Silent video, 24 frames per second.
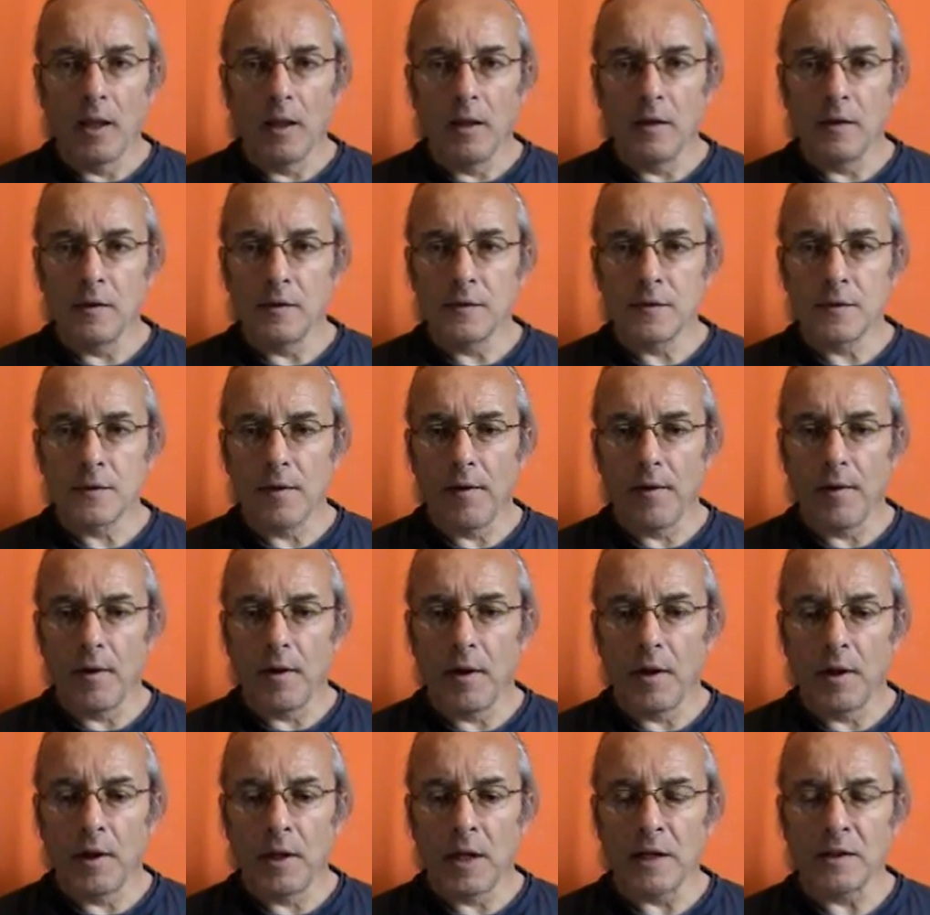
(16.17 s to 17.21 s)
is
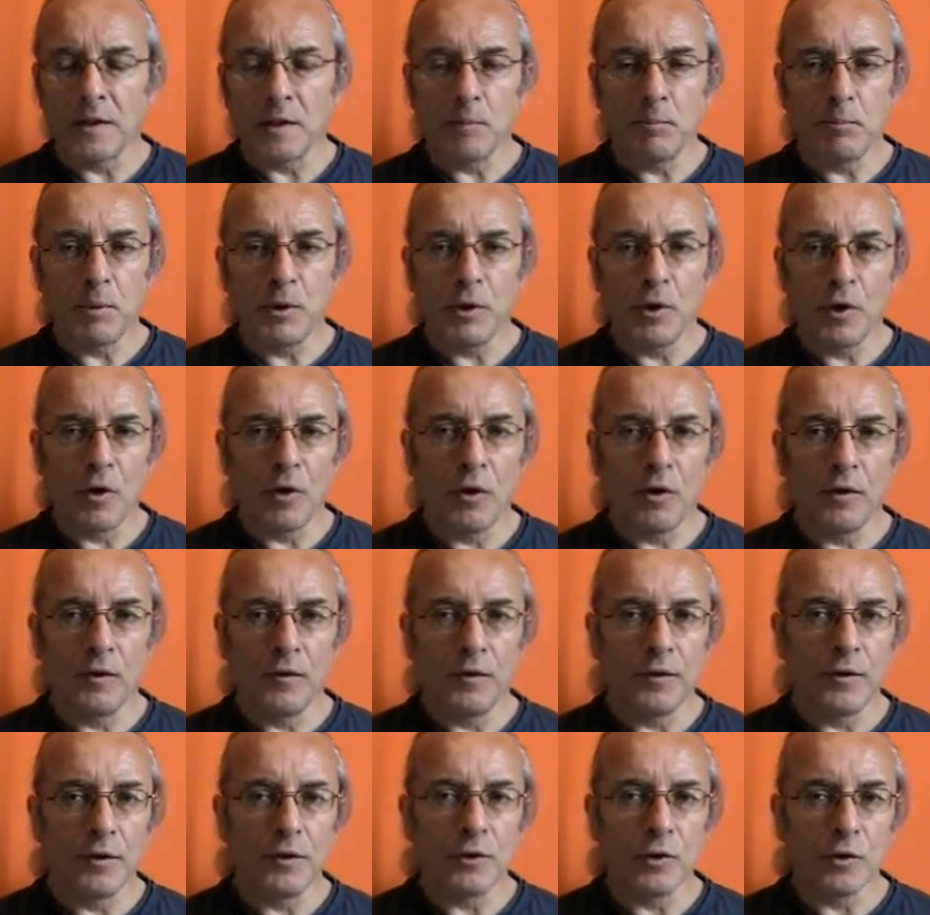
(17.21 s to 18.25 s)
getting
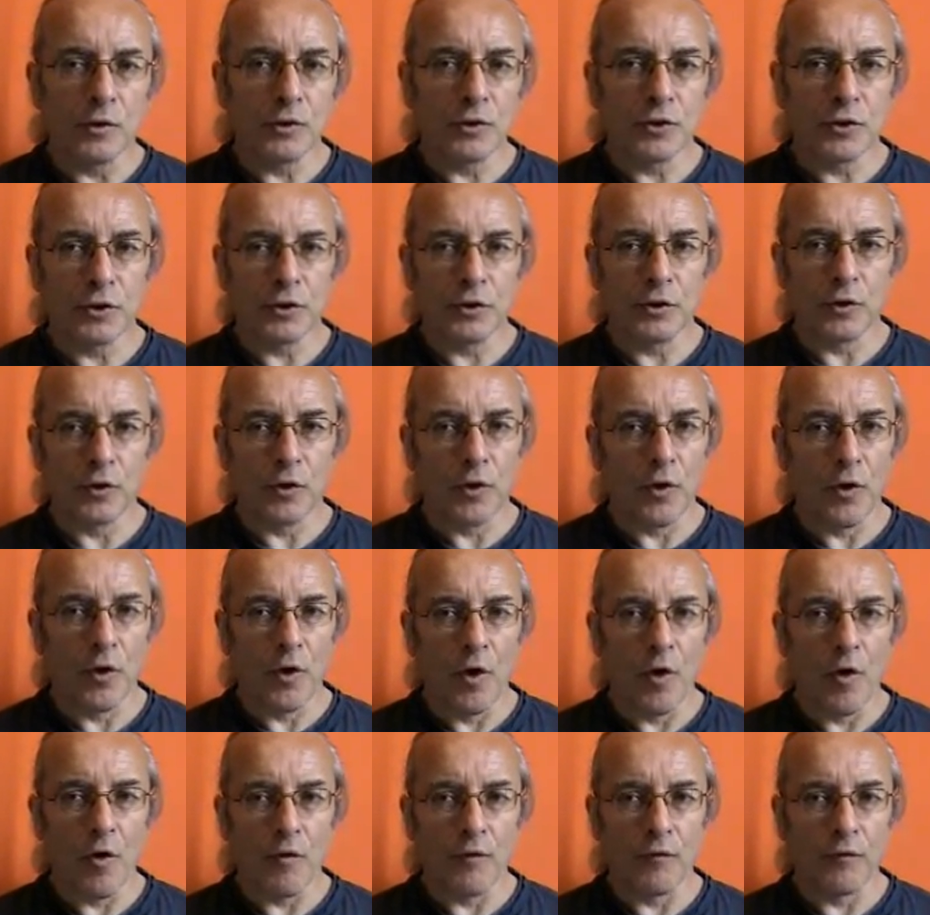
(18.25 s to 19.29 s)
beyond the notion
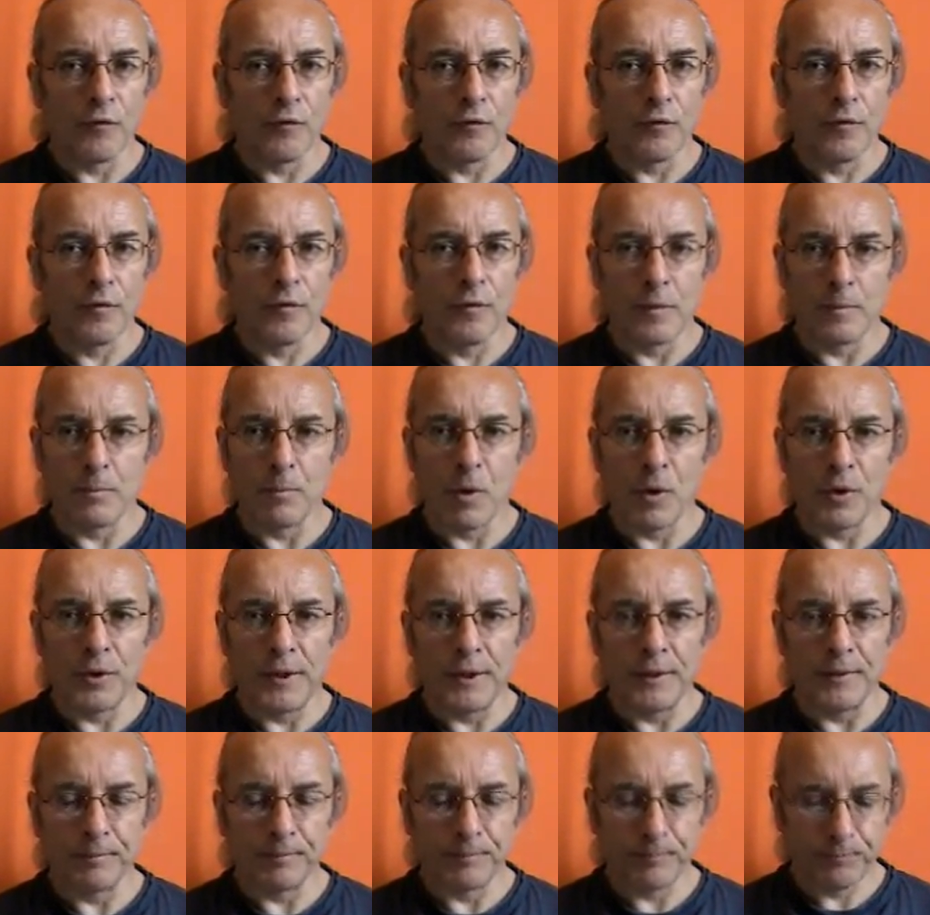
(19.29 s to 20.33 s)
of the
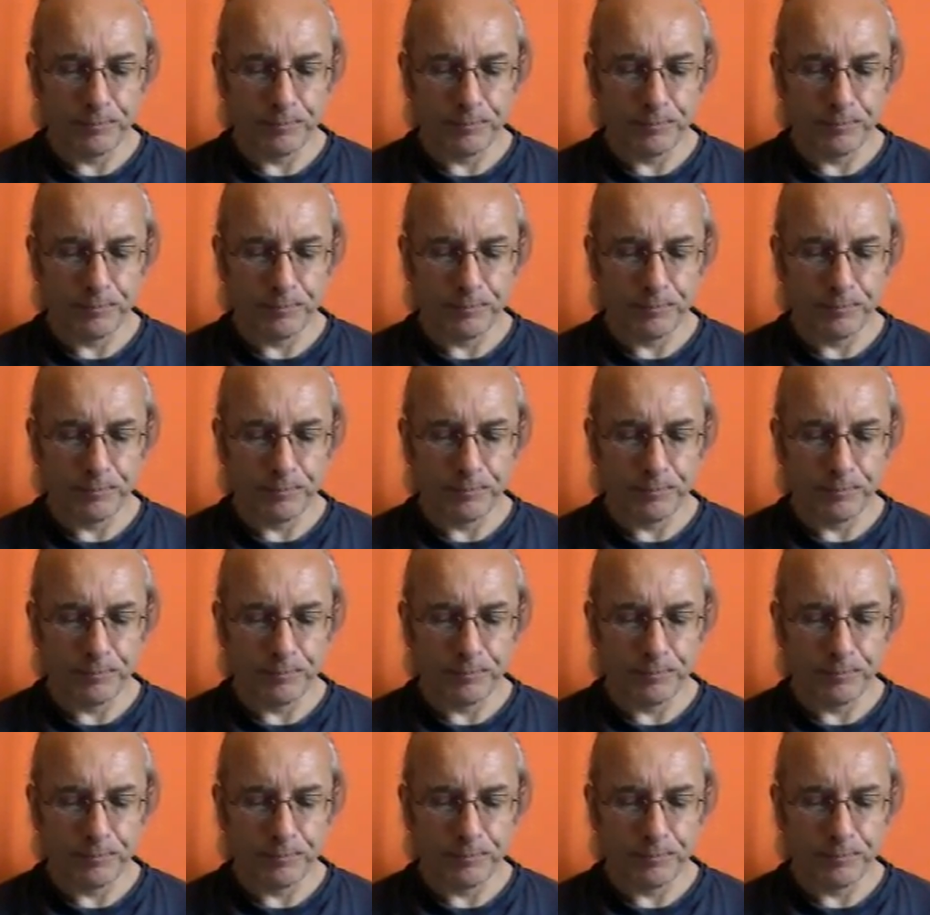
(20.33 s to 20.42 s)
body.